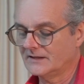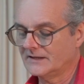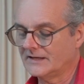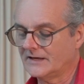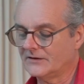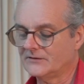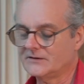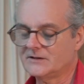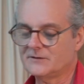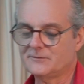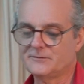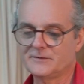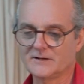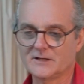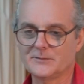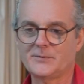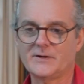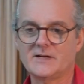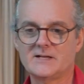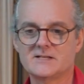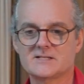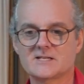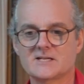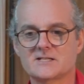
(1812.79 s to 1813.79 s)
Now in the
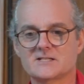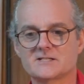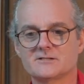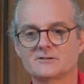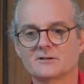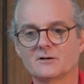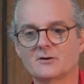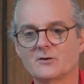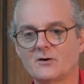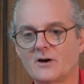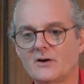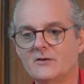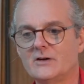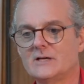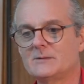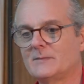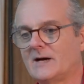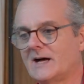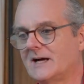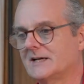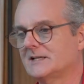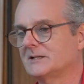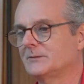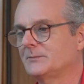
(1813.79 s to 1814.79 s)
Philippines, this is a growing
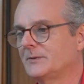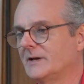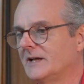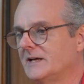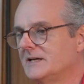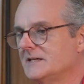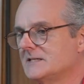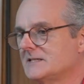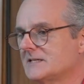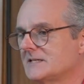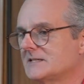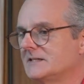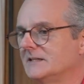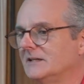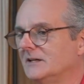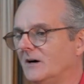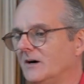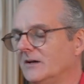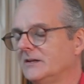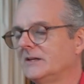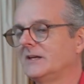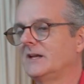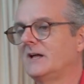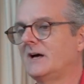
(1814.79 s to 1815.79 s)
marketplace, the
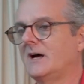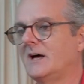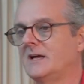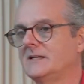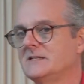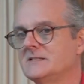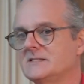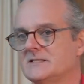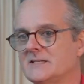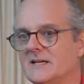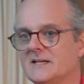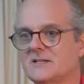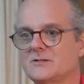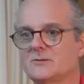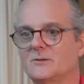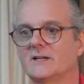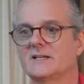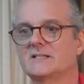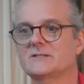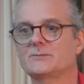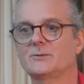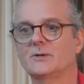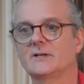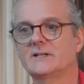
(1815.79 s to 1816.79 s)
online sexual
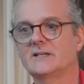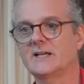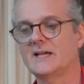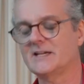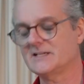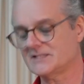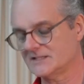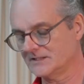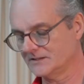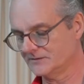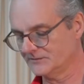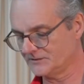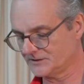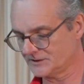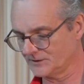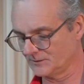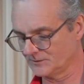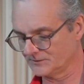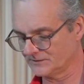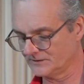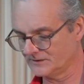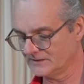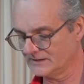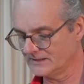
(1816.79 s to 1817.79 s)
exploitation of
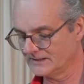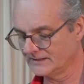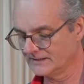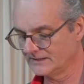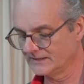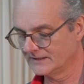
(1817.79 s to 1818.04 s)
children,